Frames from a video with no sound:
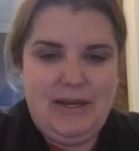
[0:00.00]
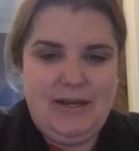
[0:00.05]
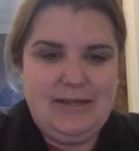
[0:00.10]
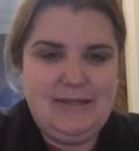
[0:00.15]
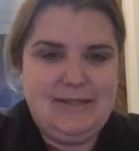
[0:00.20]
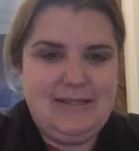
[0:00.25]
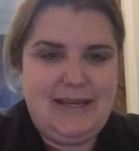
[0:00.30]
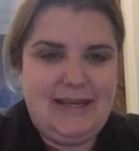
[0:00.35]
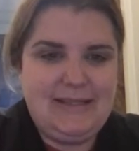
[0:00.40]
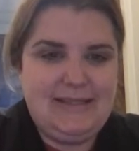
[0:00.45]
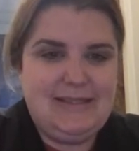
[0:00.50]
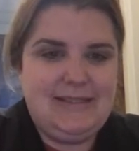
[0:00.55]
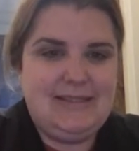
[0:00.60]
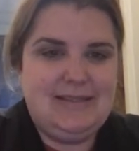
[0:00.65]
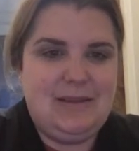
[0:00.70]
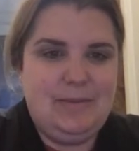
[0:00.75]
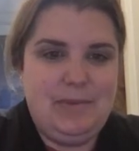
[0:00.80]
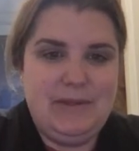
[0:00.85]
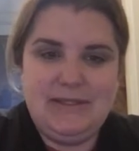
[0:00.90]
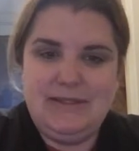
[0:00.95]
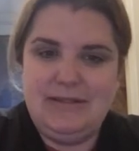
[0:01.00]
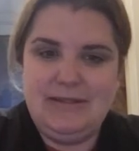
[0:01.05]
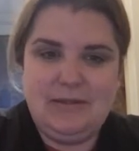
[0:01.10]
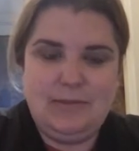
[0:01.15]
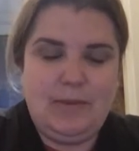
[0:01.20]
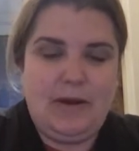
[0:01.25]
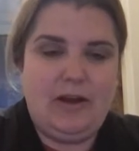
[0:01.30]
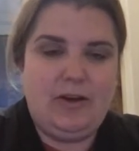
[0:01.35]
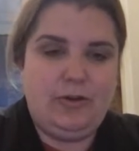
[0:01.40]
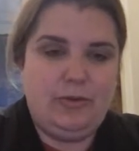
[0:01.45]
to test the business
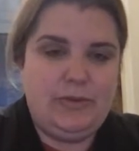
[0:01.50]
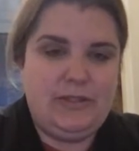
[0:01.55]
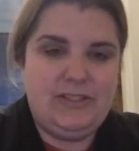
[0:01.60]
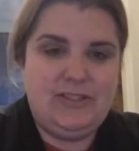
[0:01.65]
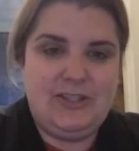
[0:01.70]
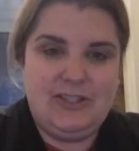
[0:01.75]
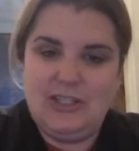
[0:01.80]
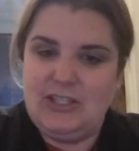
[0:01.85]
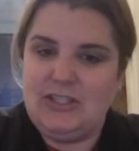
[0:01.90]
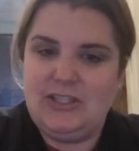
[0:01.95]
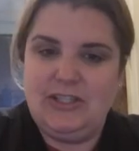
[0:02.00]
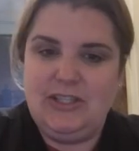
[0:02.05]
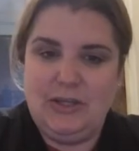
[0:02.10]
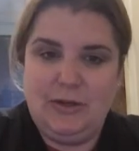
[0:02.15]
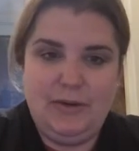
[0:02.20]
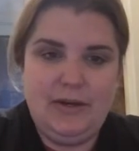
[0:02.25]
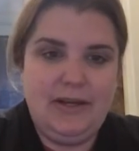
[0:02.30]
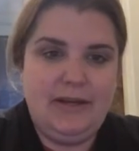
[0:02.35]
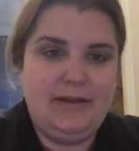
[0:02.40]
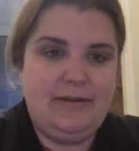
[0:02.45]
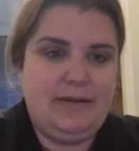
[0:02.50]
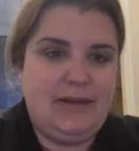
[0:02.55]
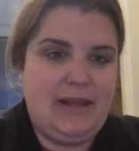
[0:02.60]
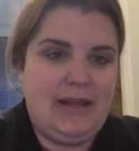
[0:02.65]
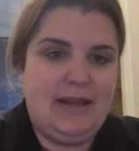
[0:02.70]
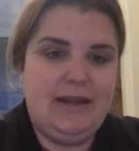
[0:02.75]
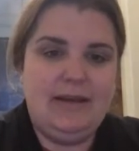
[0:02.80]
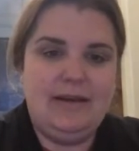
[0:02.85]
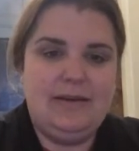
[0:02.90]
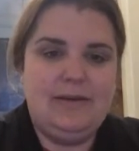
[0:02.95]
model was to just do it.
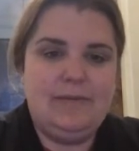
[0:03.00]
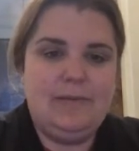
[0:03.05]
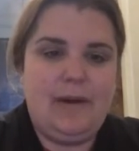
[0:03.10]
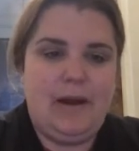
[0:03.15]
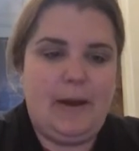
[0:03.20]
And